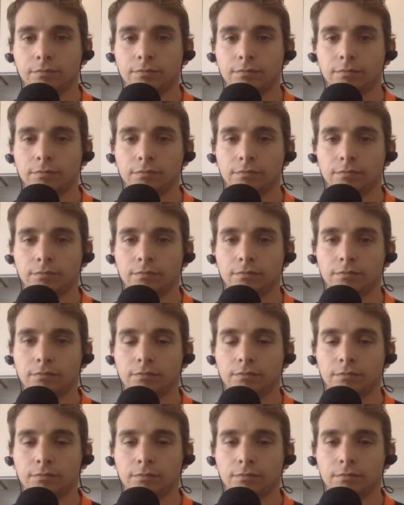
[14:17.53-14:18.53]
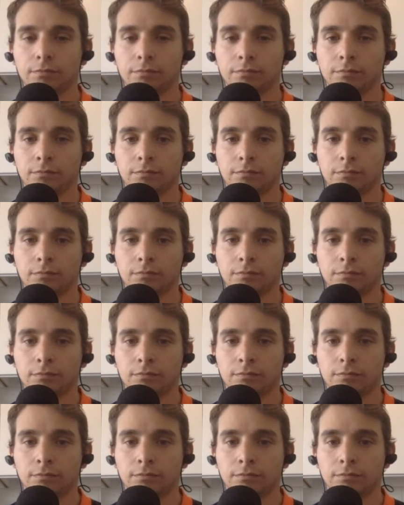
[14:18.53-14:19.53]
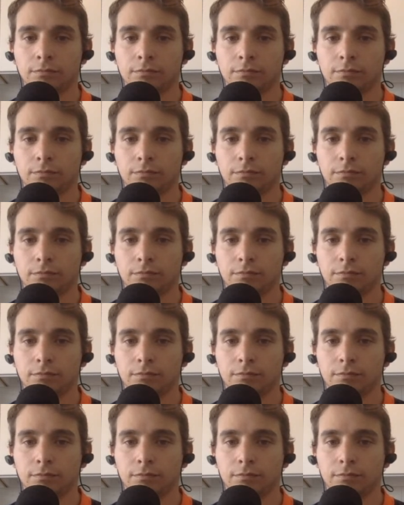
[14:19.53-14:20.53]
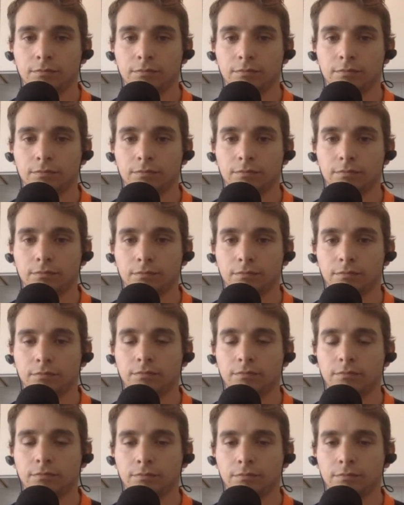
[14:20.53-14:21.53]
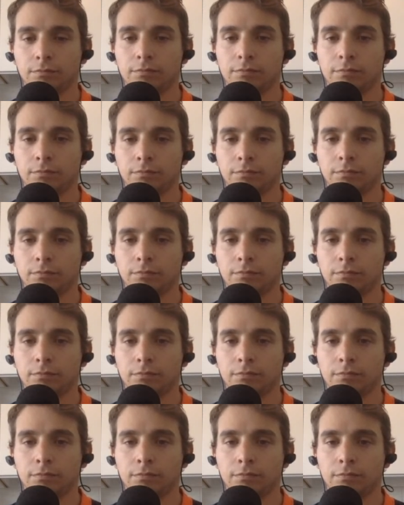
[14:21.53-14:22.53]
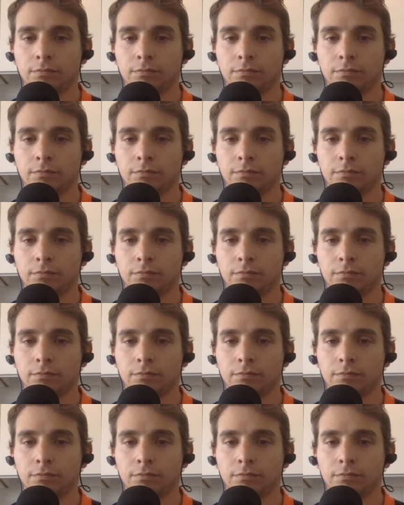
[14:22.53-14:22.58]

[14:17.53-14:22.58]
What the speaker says: The person shown says nothing.